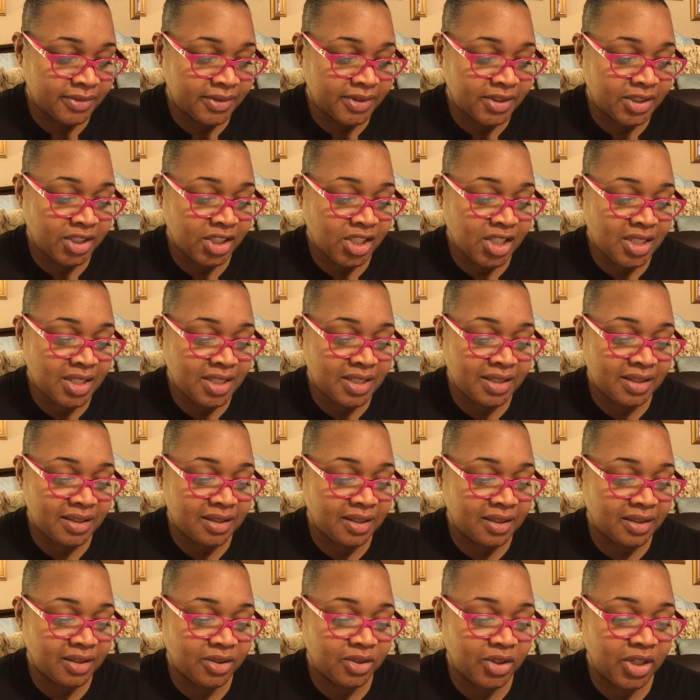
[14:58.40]
just
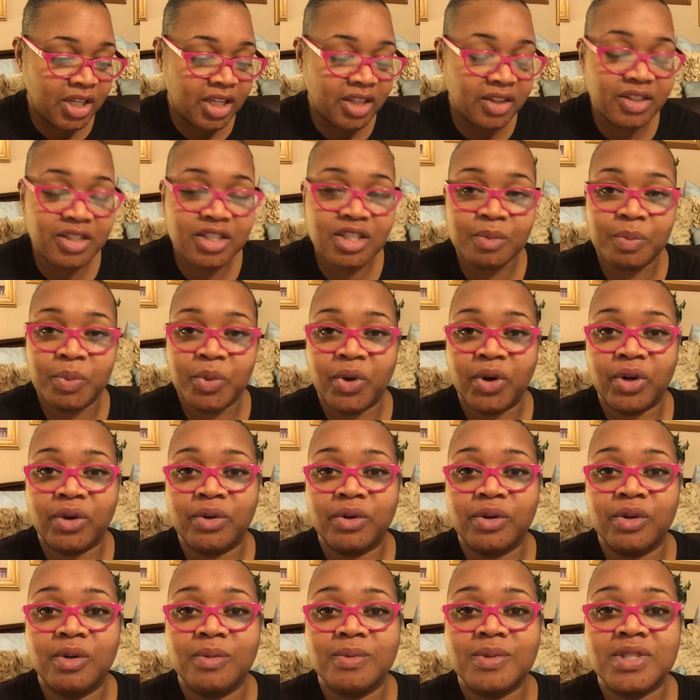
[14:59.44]
in the support
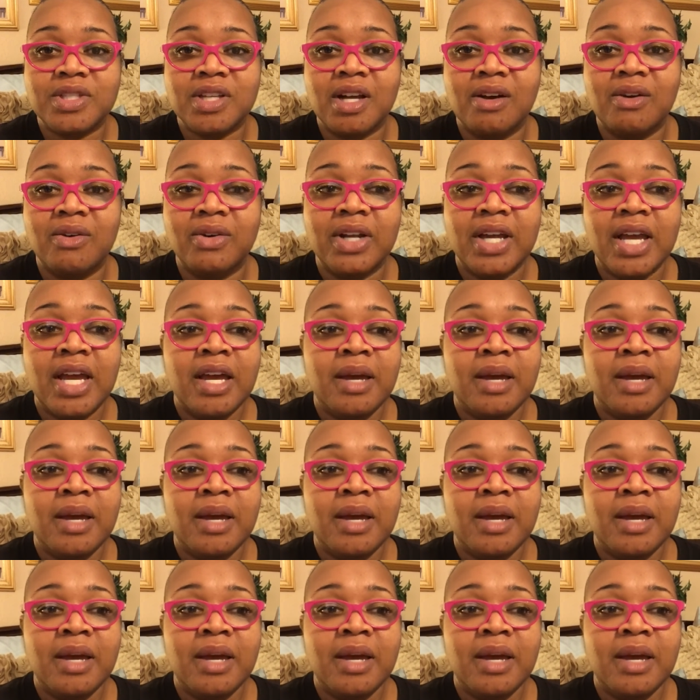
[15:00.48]
groups, don't,